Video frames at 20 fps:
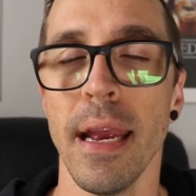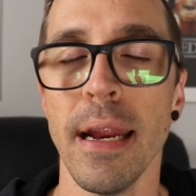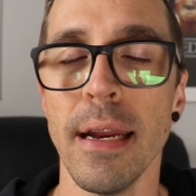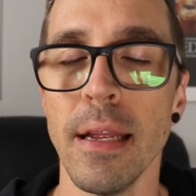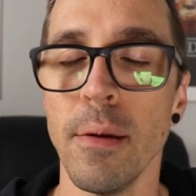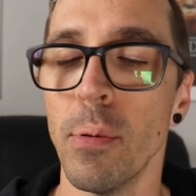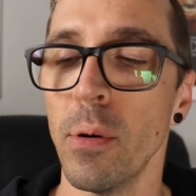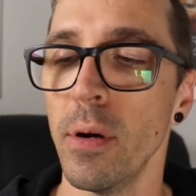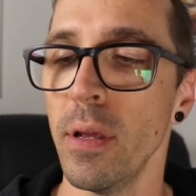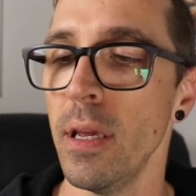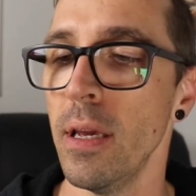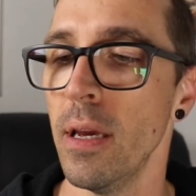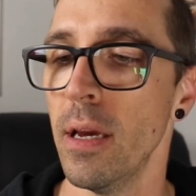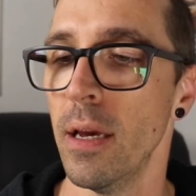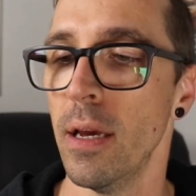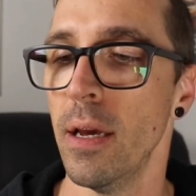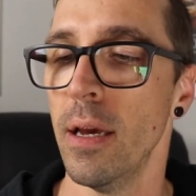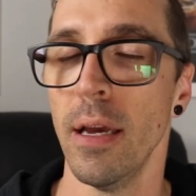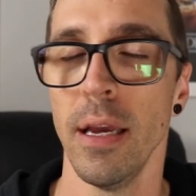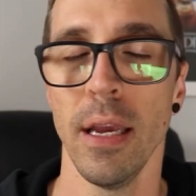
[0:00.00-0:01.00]
anybody,
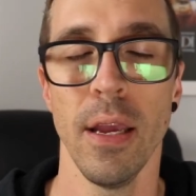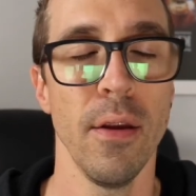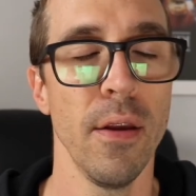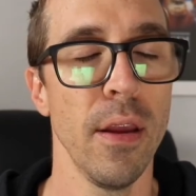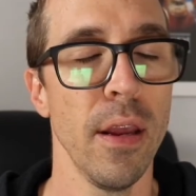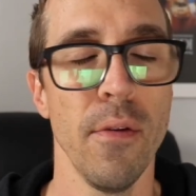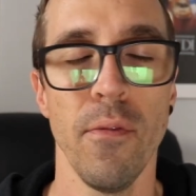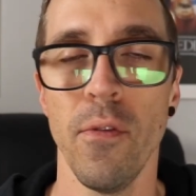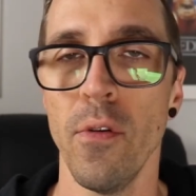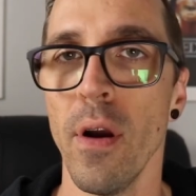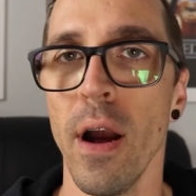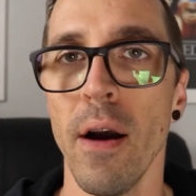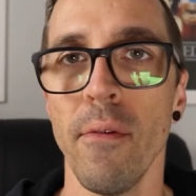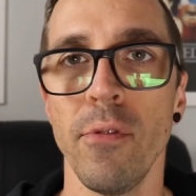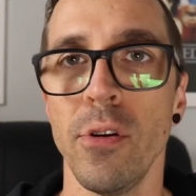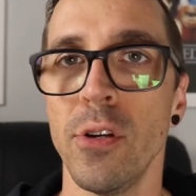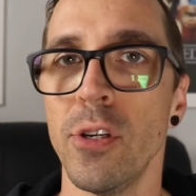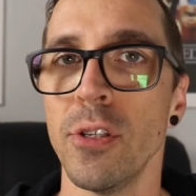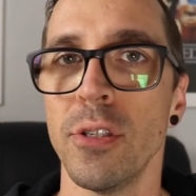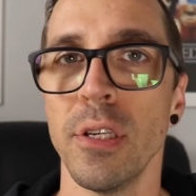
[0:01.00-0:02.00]
if you're
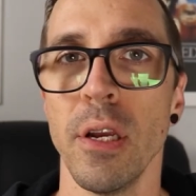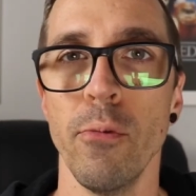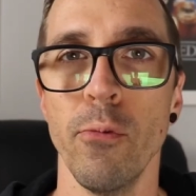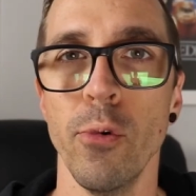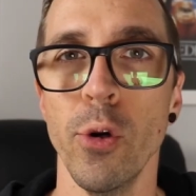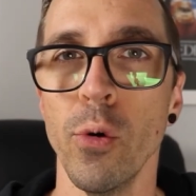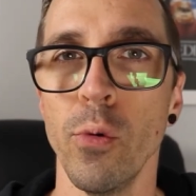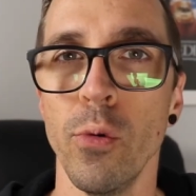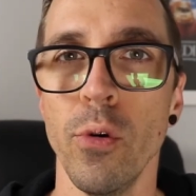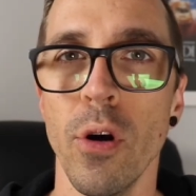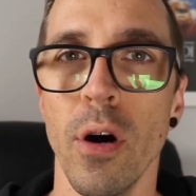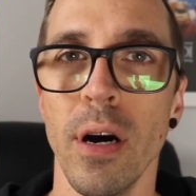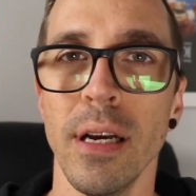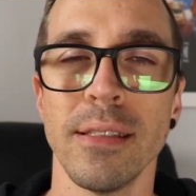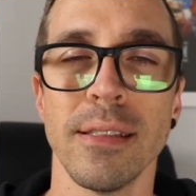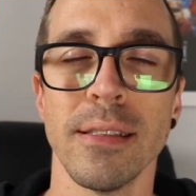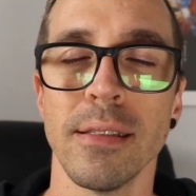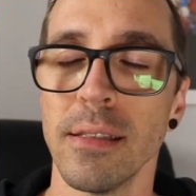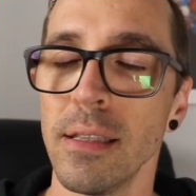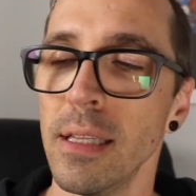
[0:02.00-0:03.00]
after just that real
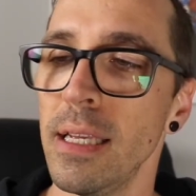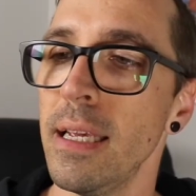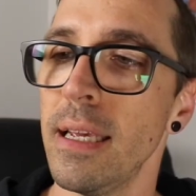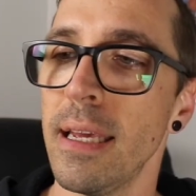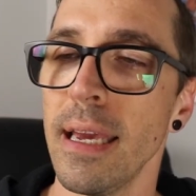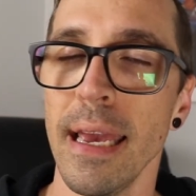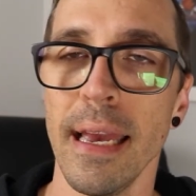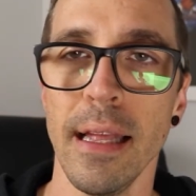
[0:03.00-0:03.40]
nice, sleek,